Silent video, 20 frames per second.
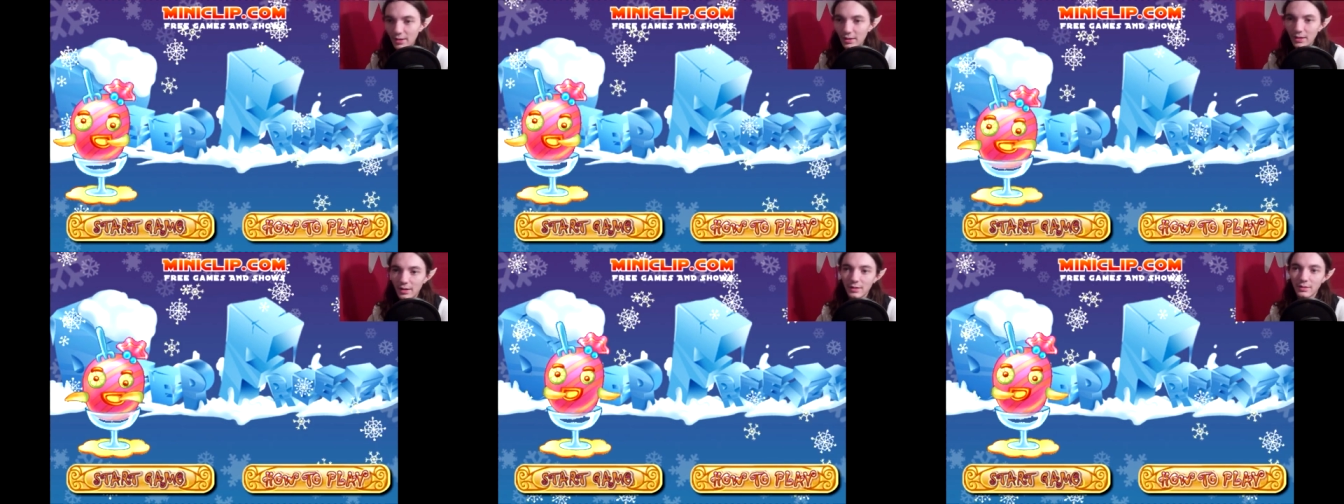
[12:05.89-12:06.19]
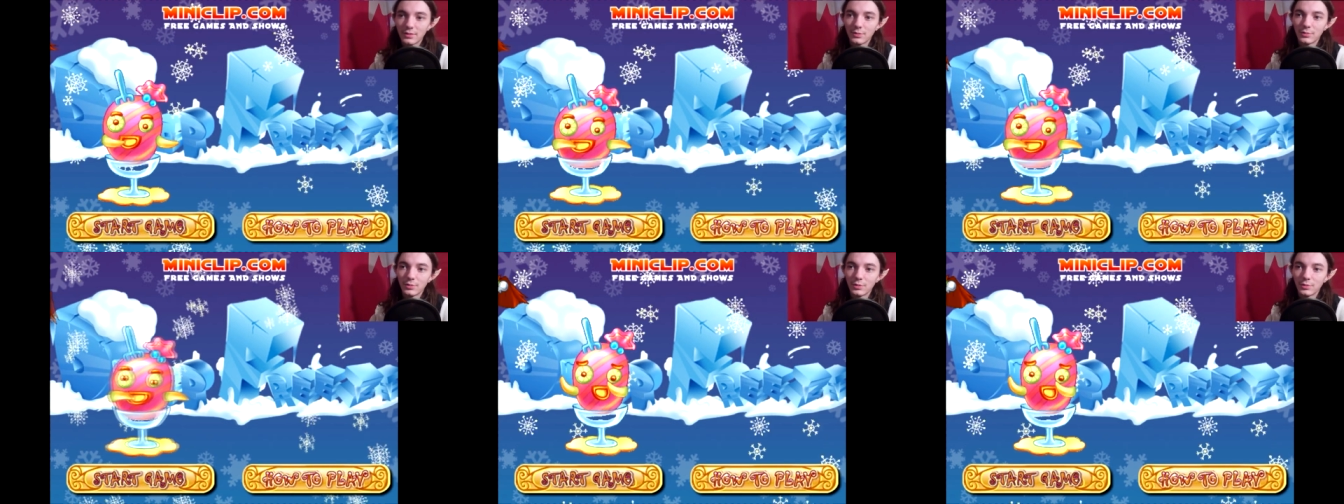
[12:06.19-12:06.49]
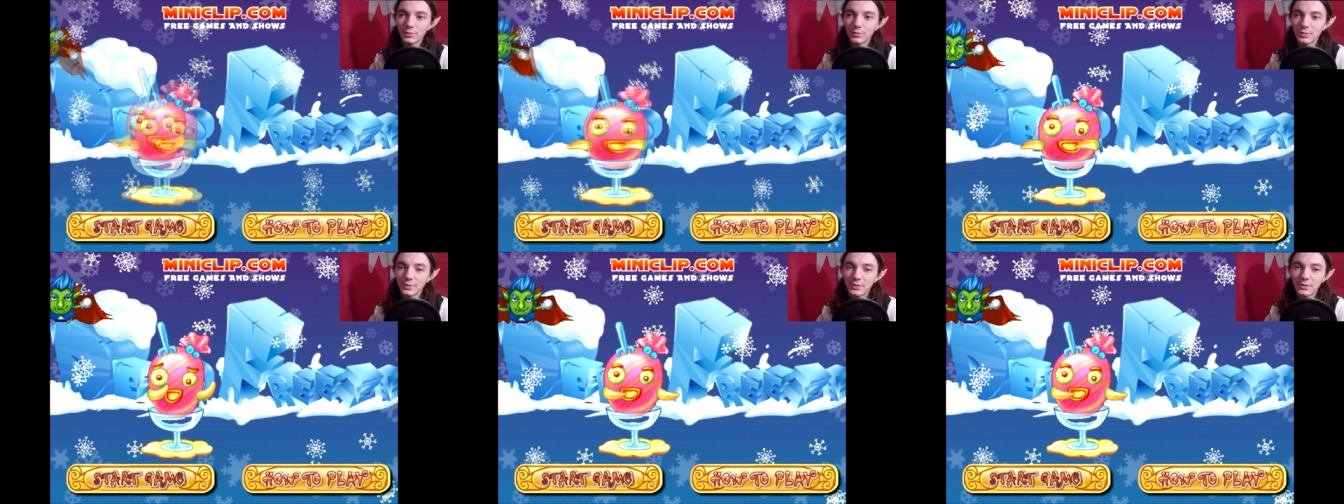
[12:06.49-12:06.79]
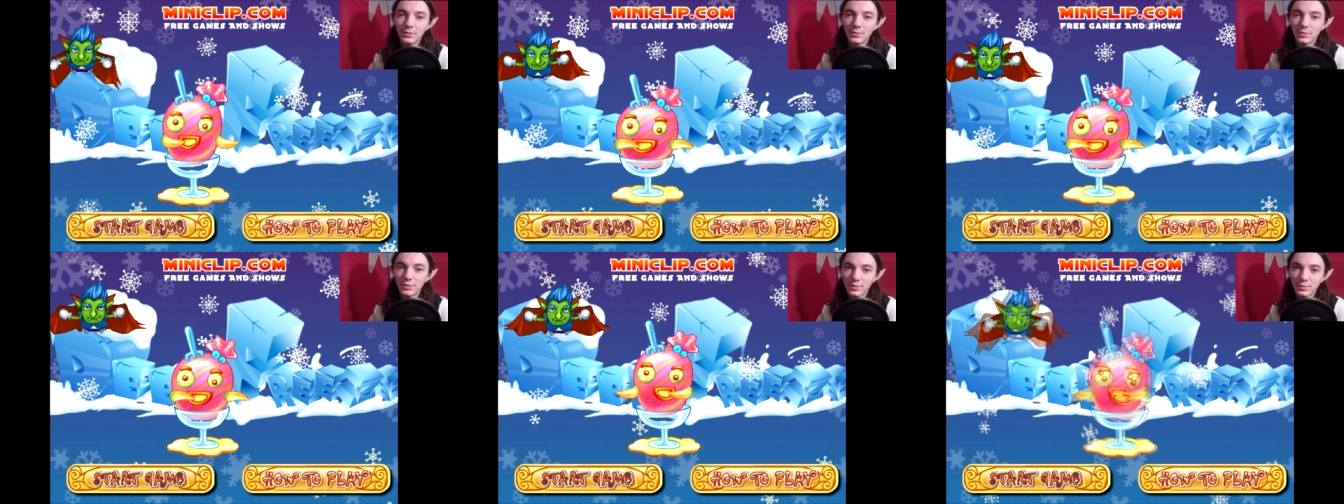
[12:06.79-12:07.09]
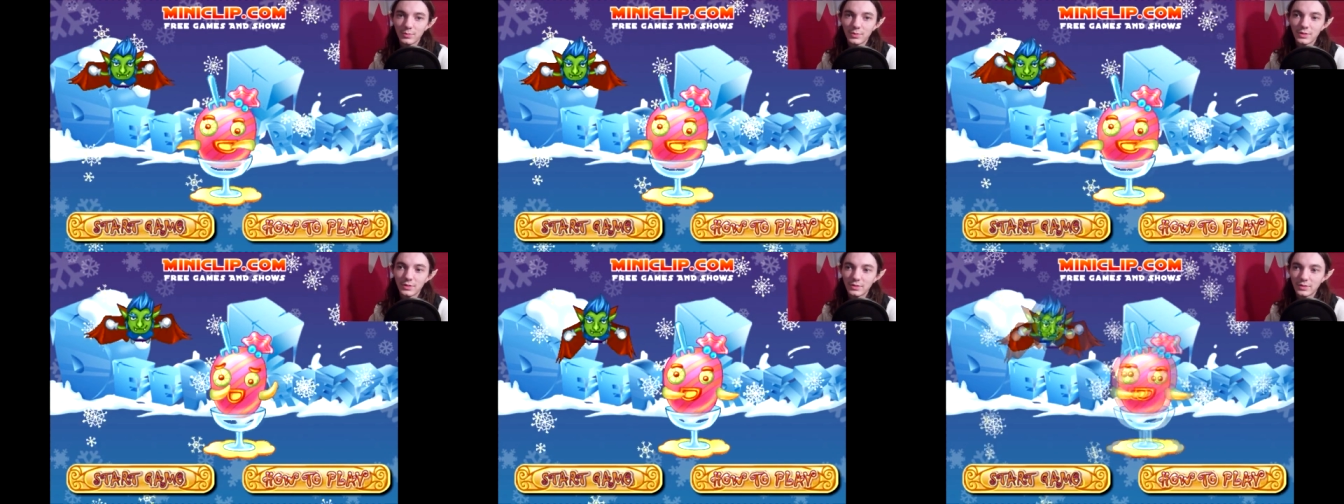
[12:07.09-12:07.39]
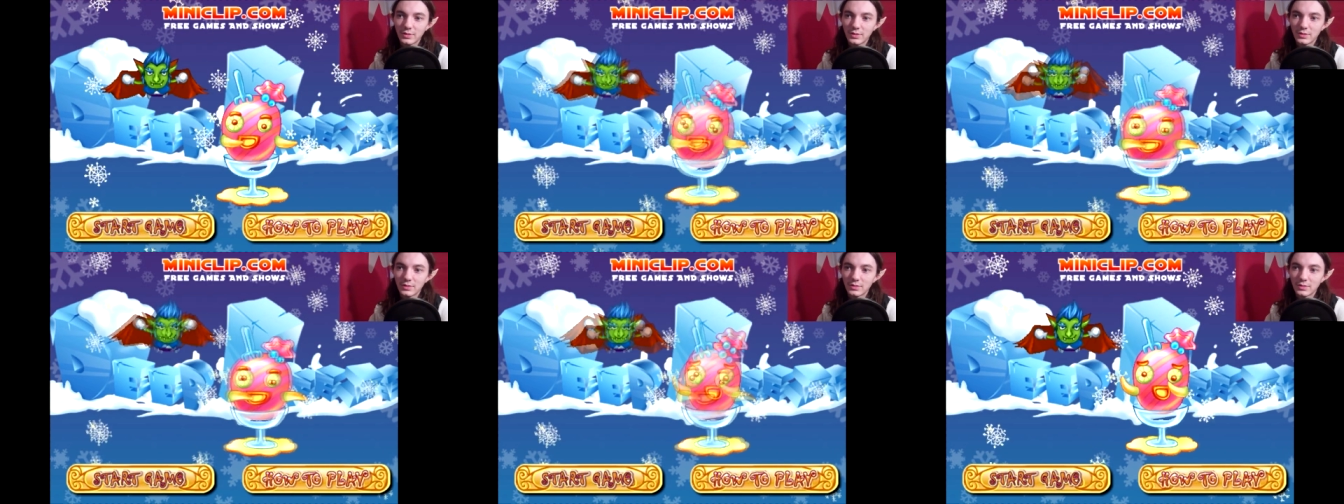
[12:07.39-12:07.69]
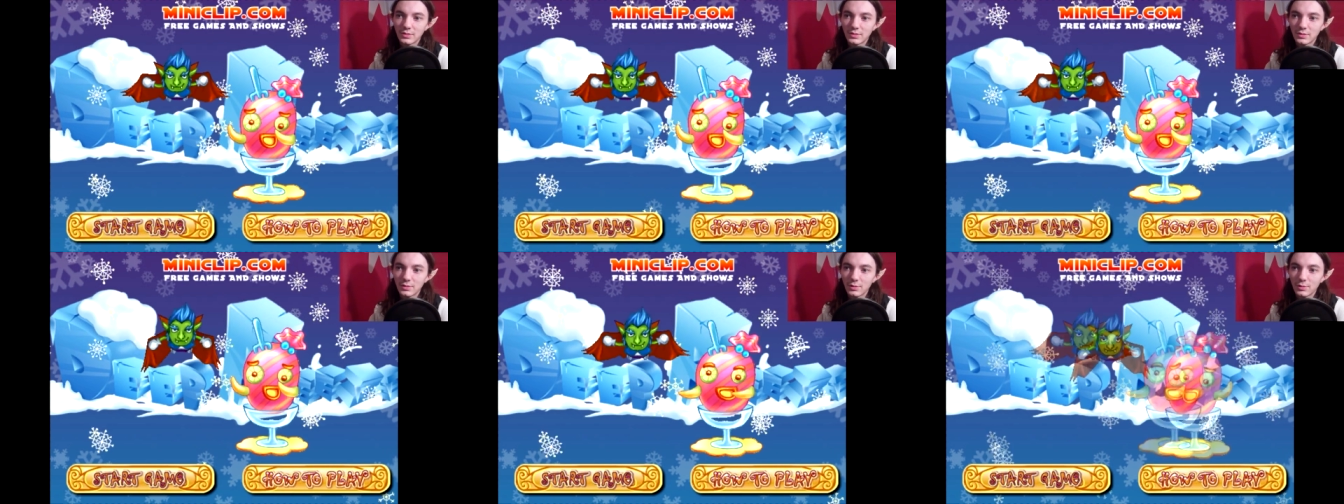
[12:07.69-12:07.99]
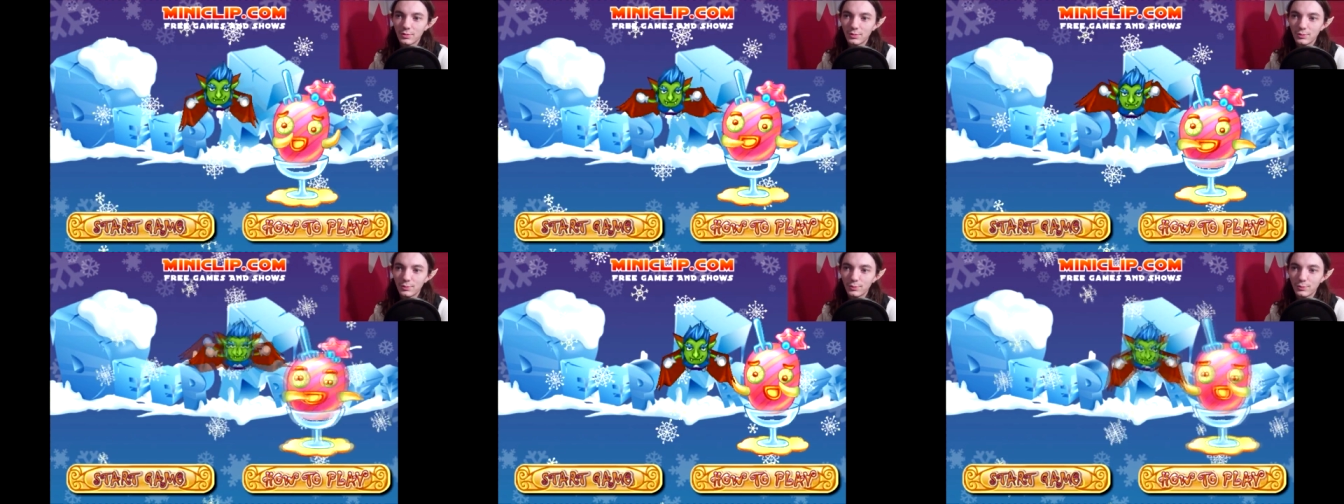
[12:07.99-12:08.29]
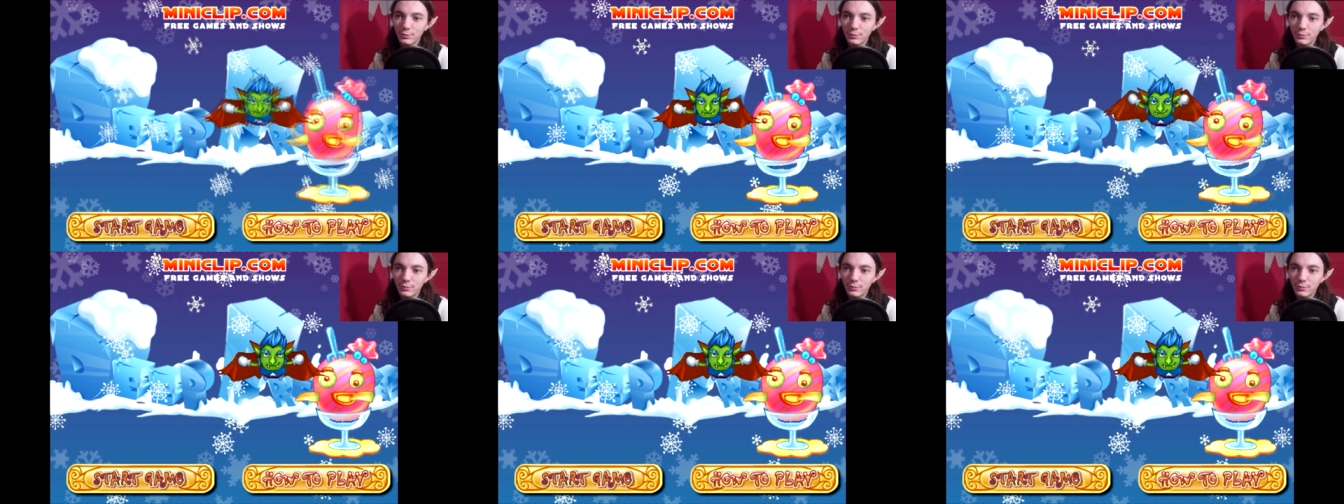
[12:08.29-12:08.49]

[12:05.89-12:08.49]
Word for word: as you know, it's Christmas, and so,